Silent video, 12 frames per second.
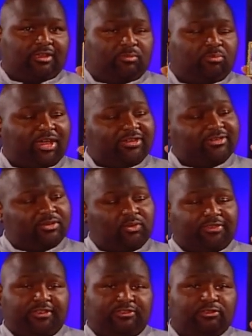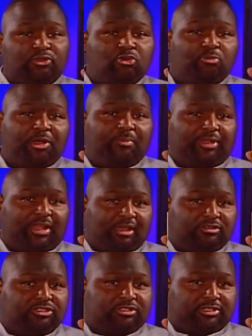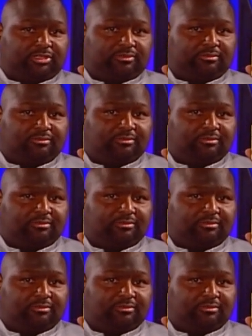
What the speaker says: Basically what this scoop up allows you to do